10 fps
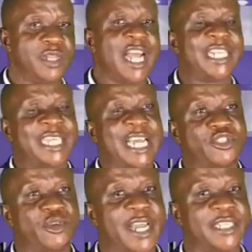That
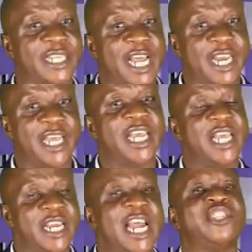tells you exactly
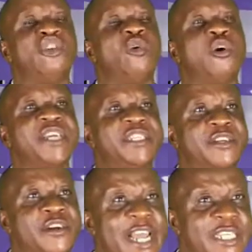that your work is
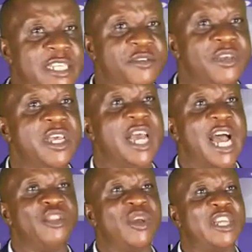creative
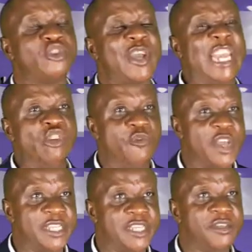and you are so
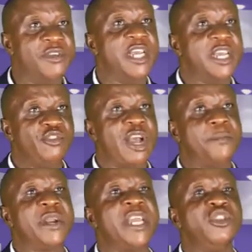innovative, you are
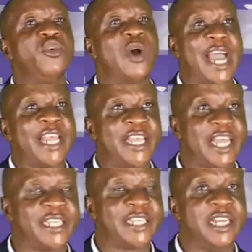bringing new
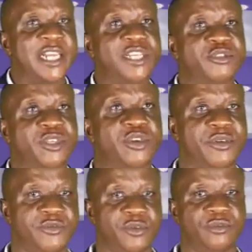ideas in the literature
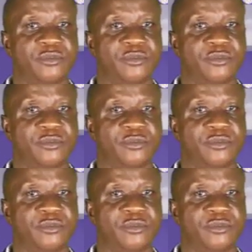review.